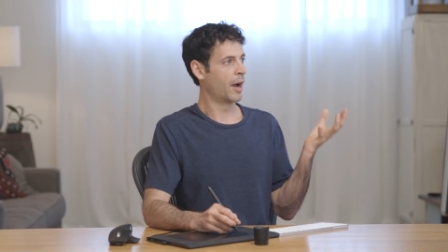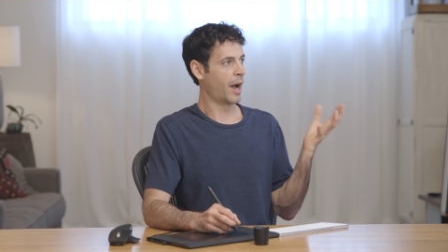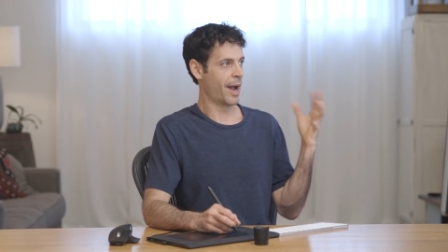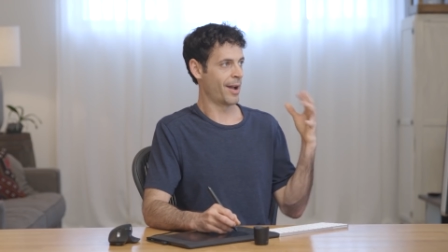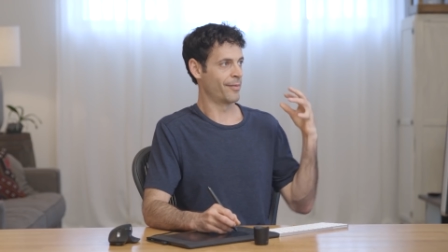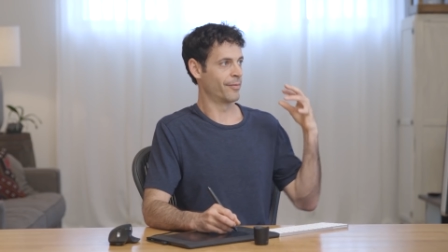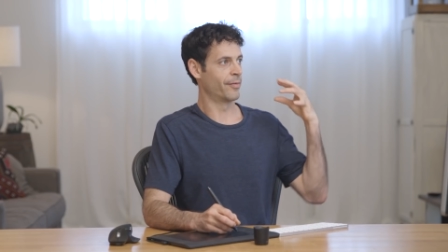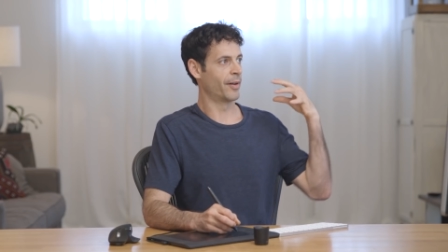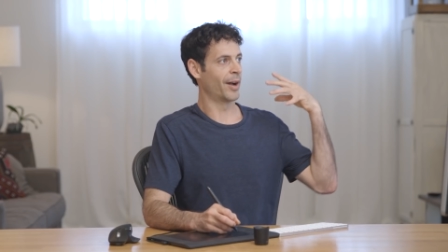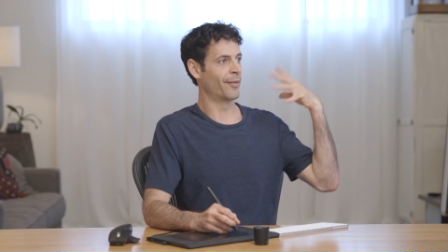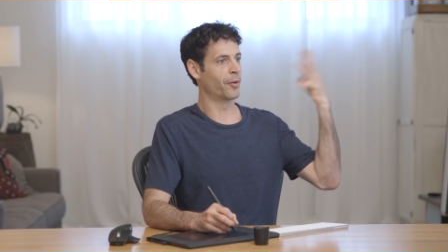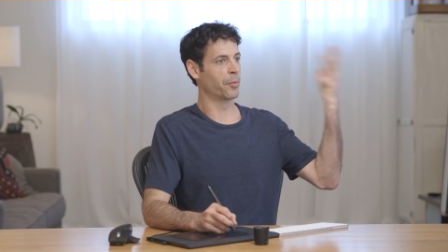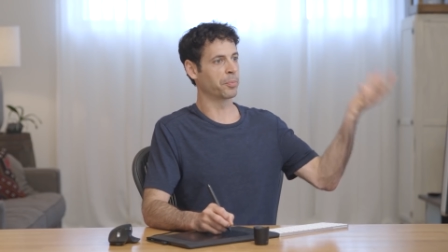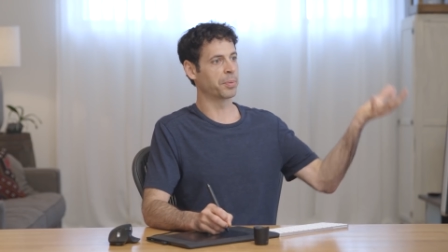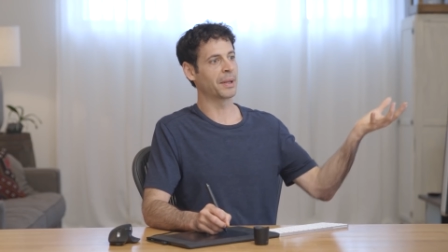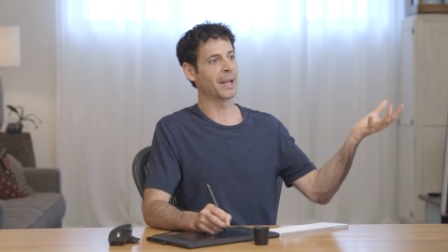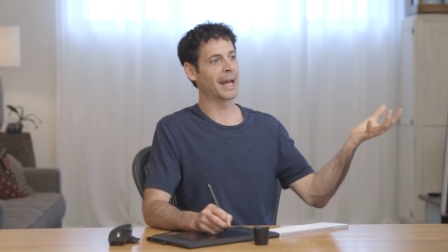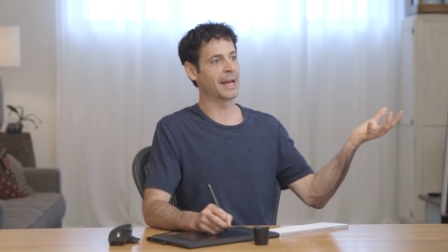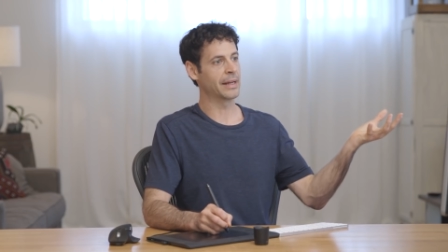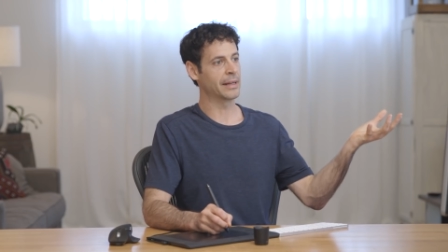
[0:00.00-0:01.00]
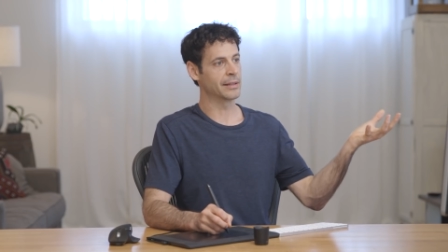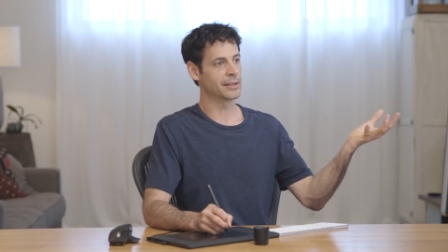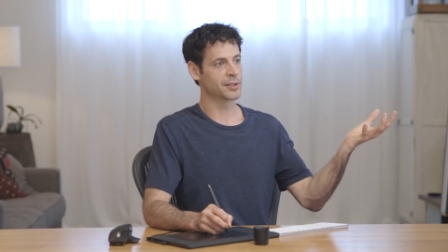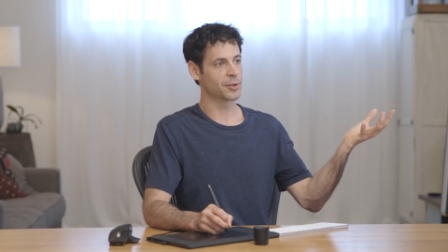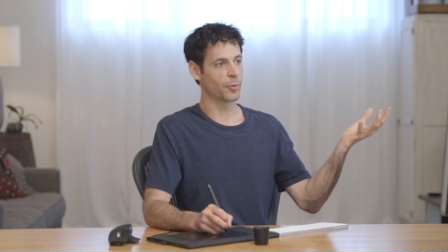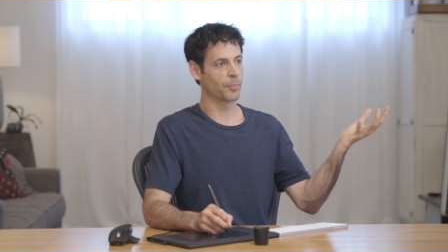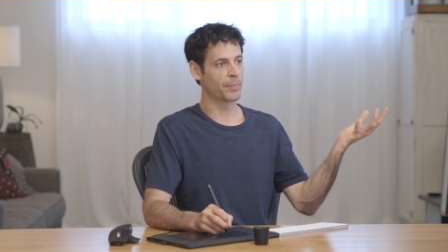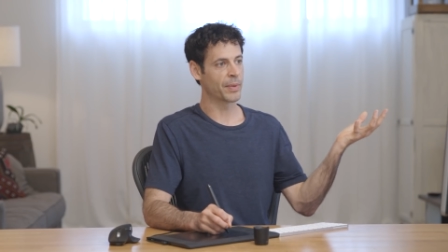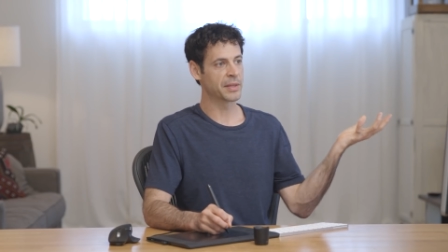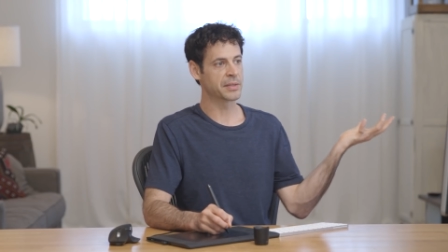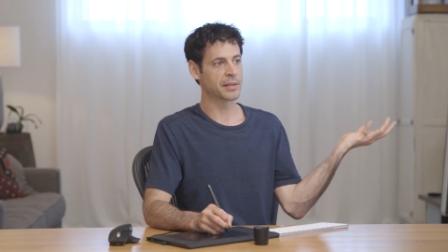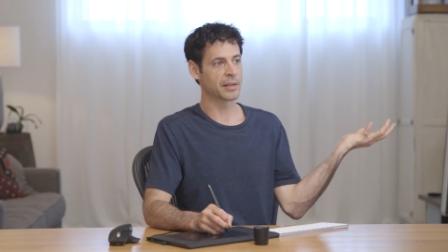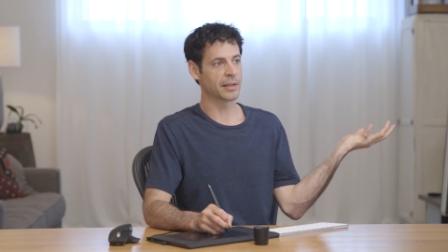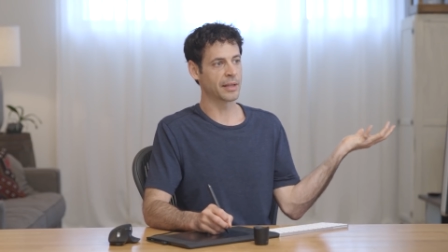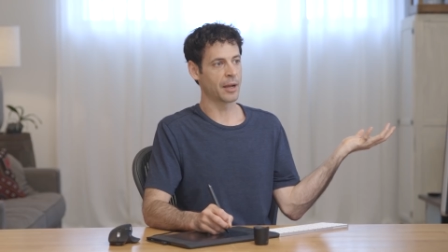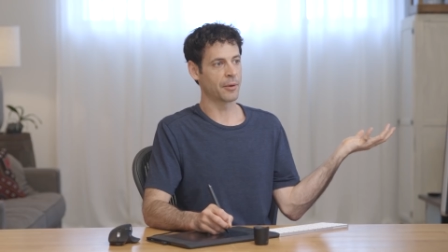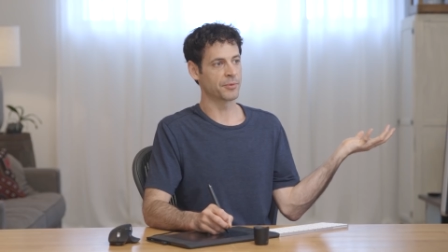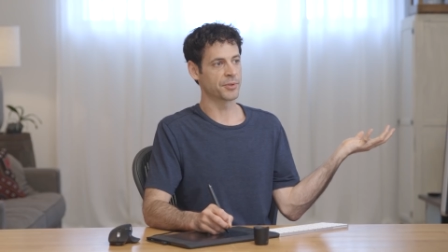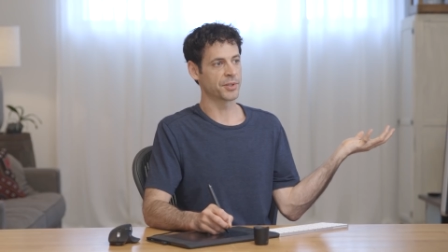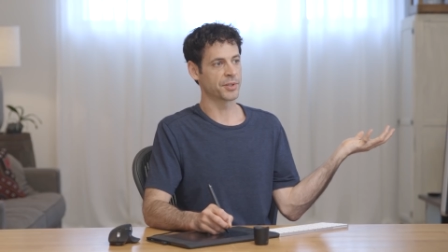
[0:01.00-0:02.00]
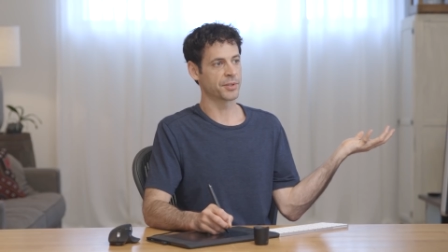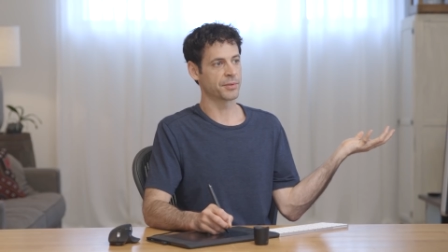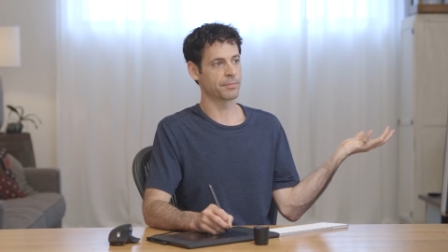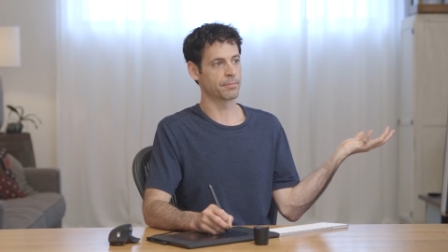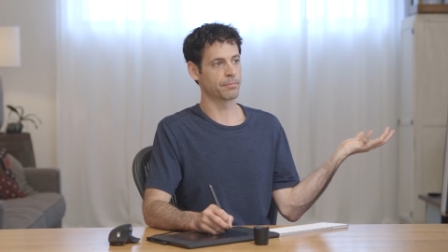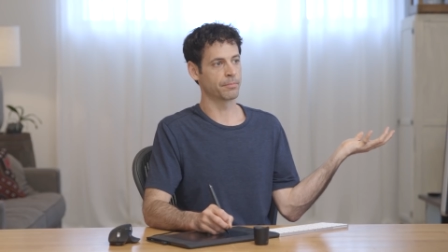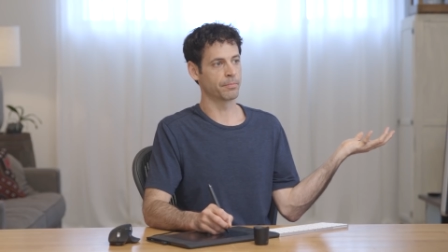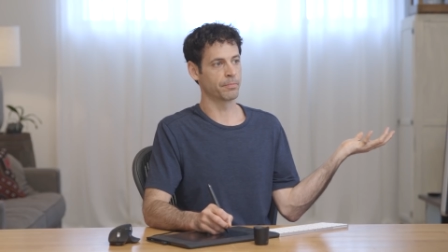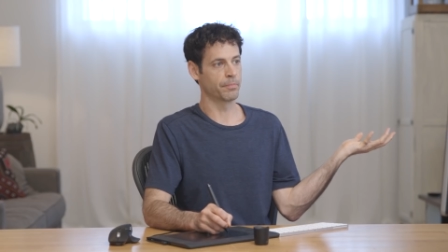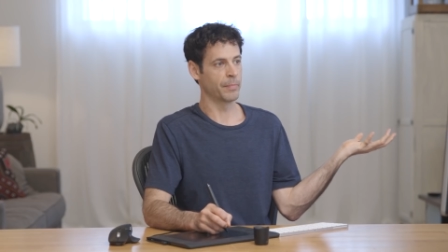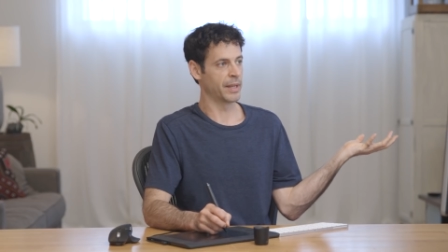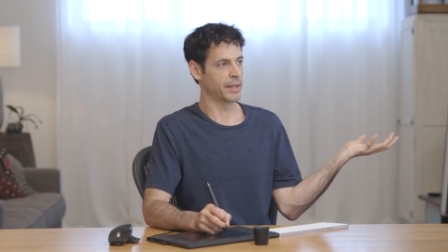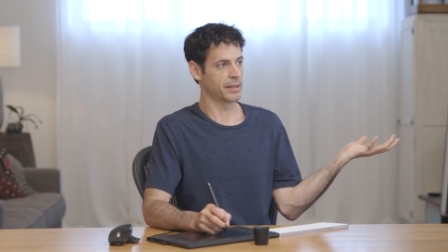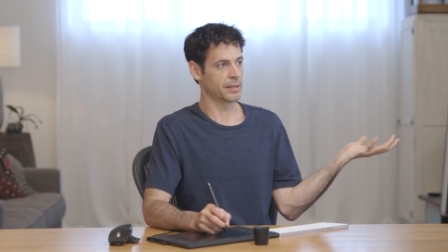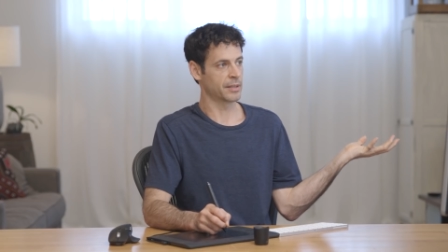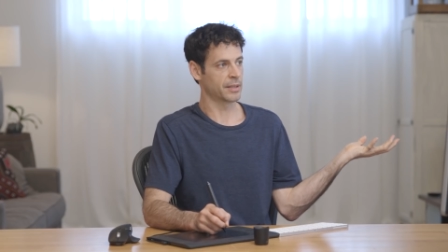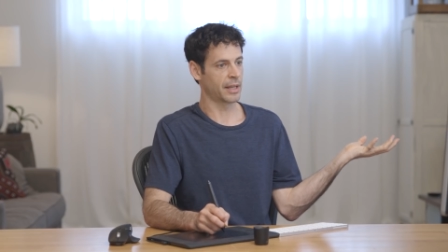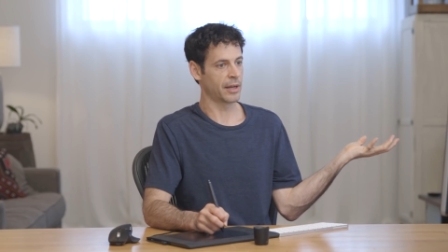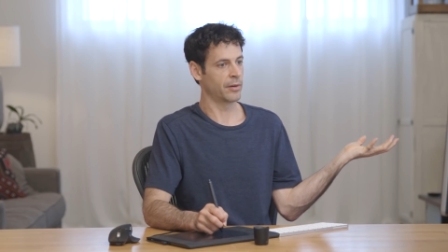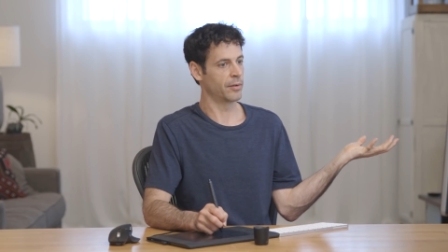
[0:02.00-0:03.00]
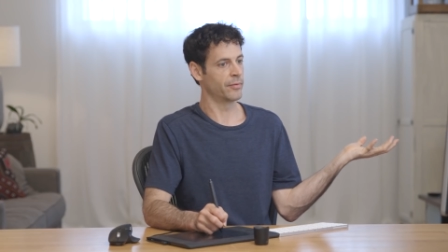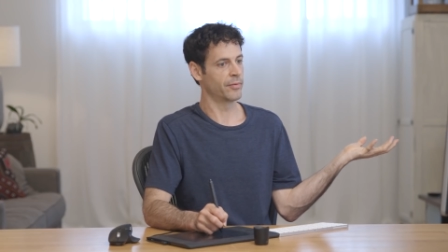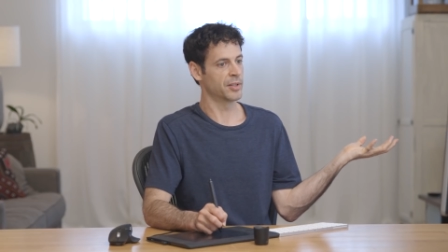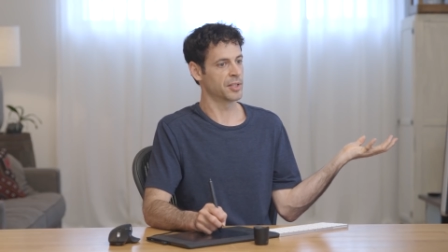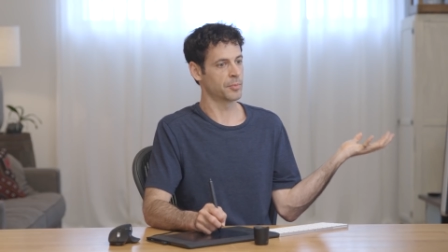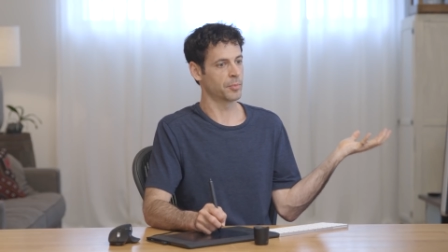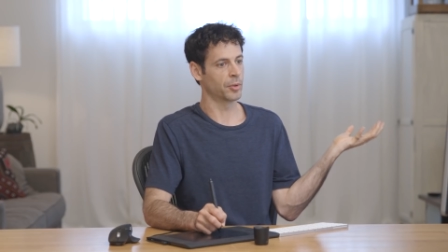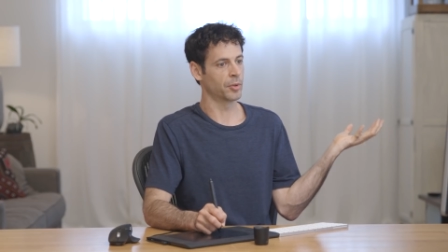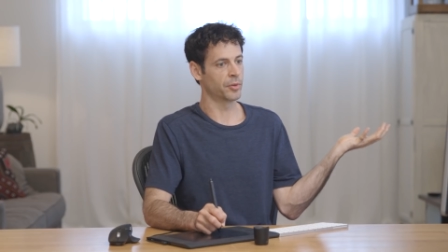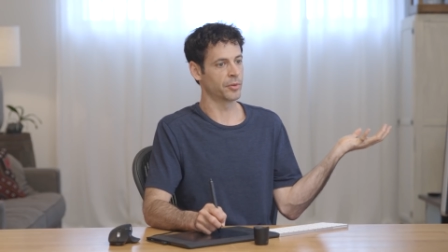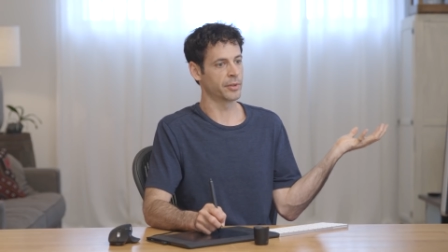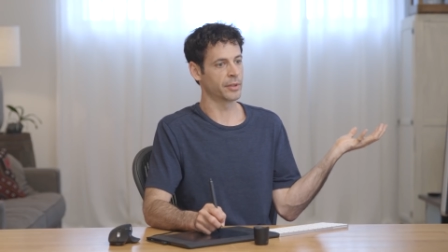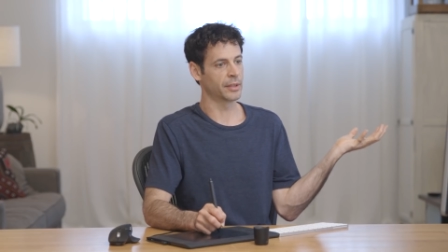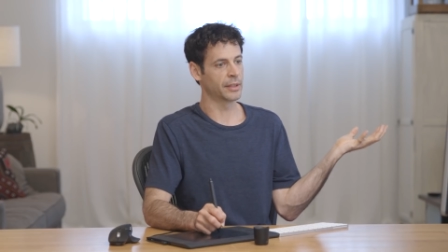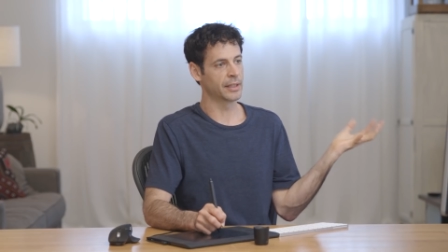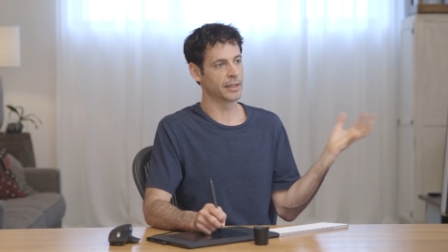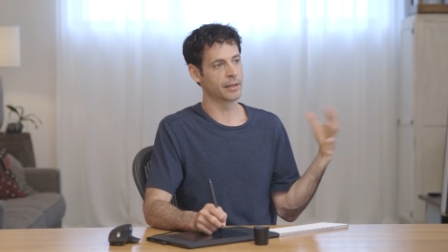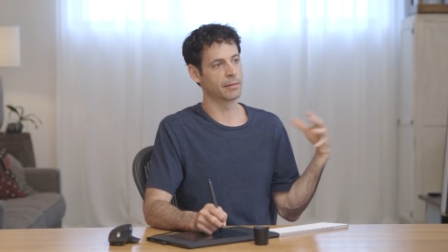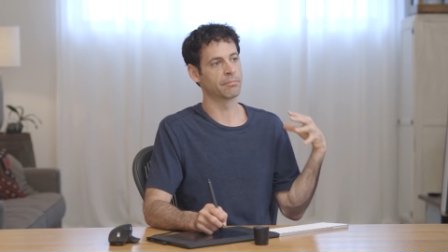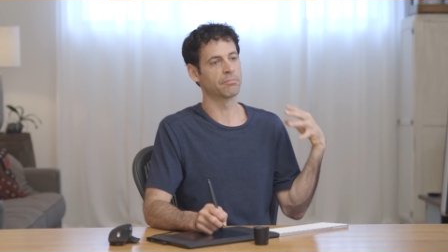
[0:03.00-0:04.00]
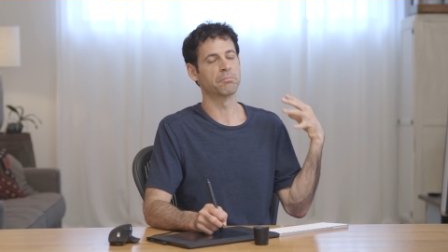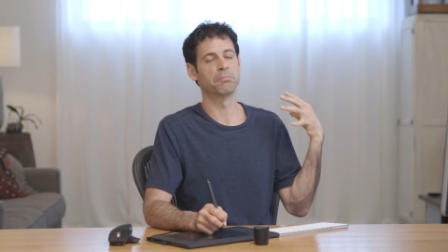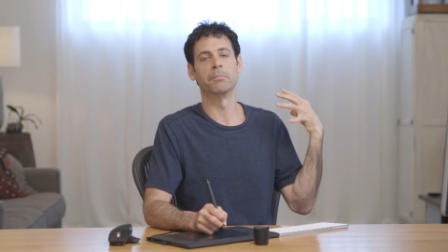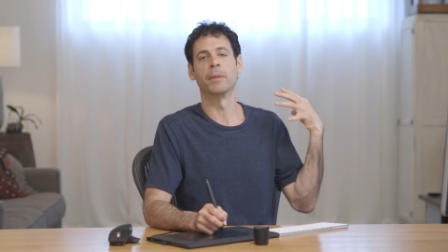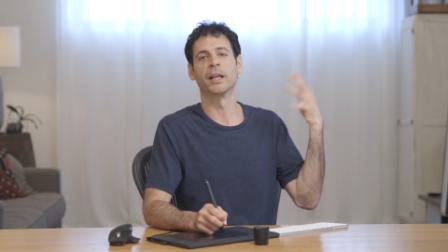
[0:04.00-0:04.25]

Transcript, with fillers: I've, I've applied it. So basically I would just make this layer invisible or delete it,